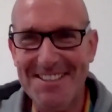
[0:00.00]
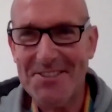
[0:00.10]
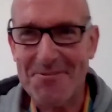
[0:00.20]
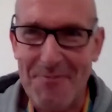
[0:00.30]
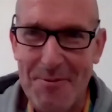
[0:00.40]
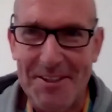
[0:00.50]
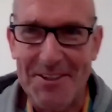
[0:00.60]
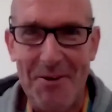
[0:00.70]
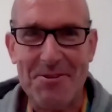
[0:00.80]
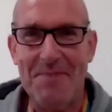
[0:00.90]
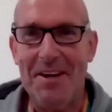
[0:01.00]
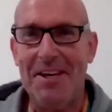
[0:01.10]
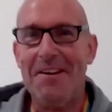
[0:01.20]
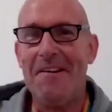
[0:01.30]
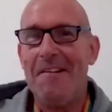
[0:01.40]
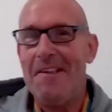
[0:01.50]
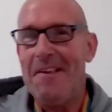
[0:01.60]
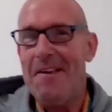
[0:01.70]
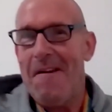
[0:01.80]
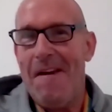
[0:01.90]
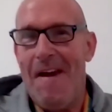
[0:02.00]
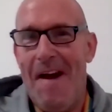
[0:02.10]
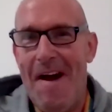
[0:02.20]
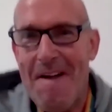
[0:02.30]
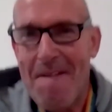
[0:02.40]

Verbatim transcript: so everybody knows me. Yeah,